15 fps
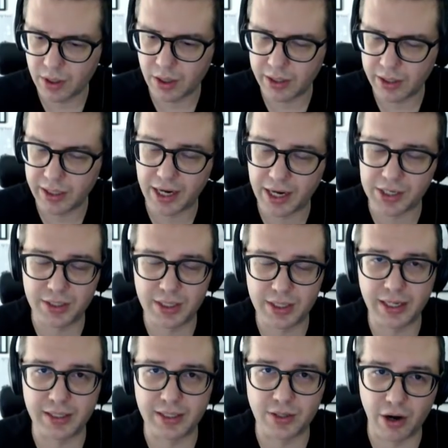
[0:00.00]
he actually
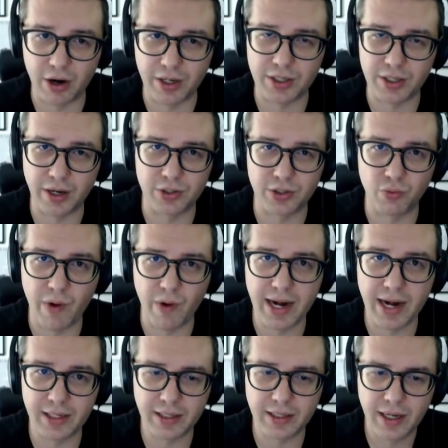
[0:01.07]
said he's already started to
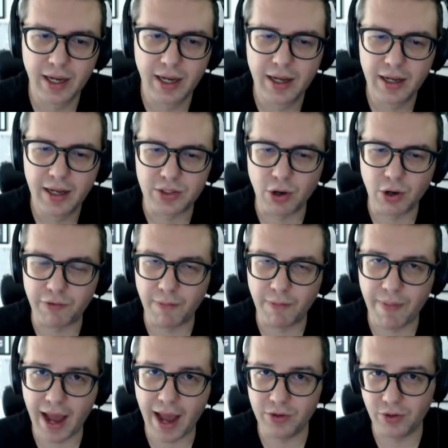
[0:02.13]
write it. So from
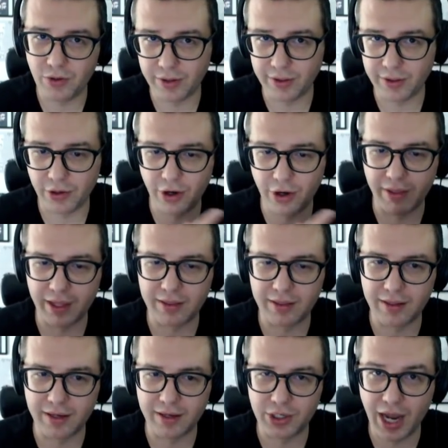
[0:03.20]
that, you can learn
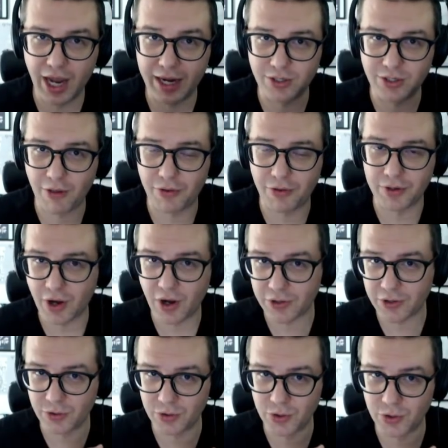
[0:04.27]
that the Chinese authors
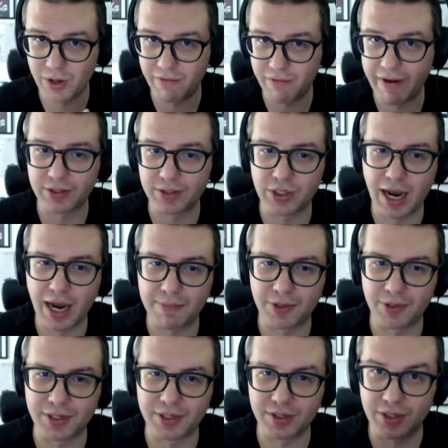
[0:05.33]
also do advanced
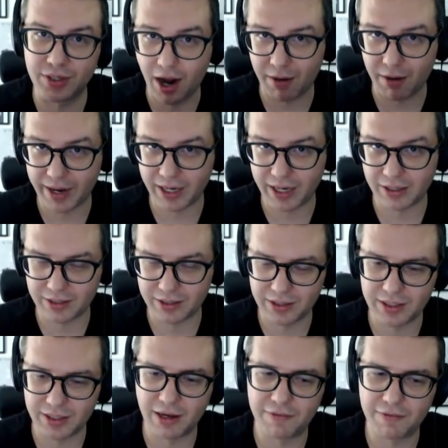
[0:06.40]
chapters and stockpiles
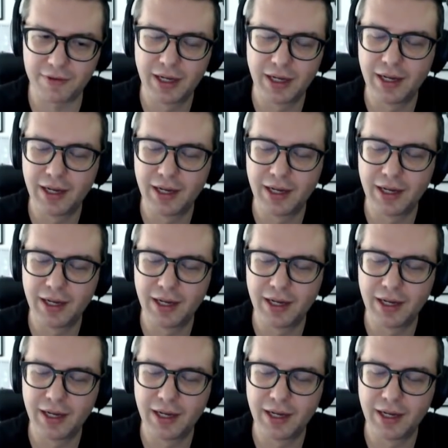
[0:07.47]
and stuff.